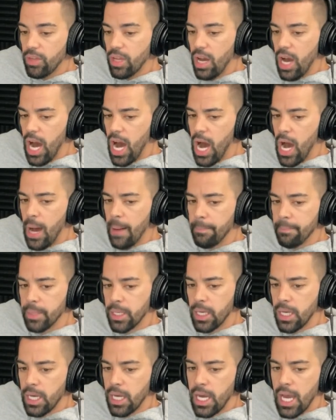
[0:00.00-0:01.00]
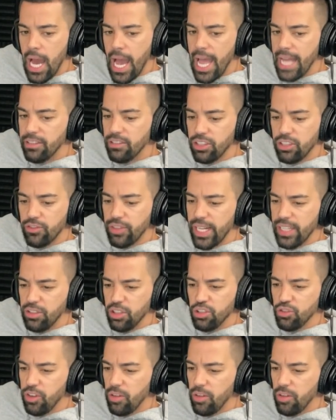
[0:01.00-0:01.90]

It just